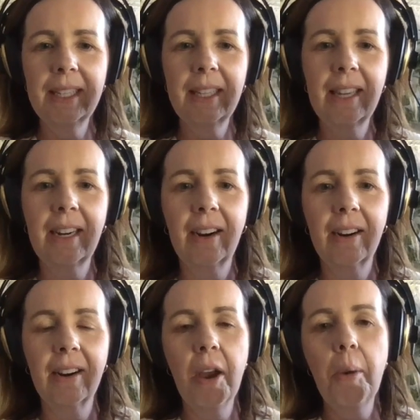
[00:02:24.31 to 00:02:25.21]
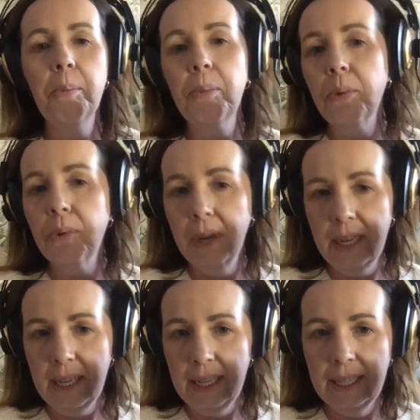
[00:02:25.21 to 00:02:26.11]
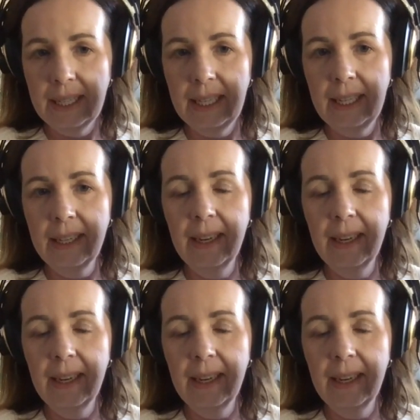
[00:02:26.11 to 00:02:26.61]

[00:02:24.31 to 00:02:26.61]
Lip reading: that they are pretty easy.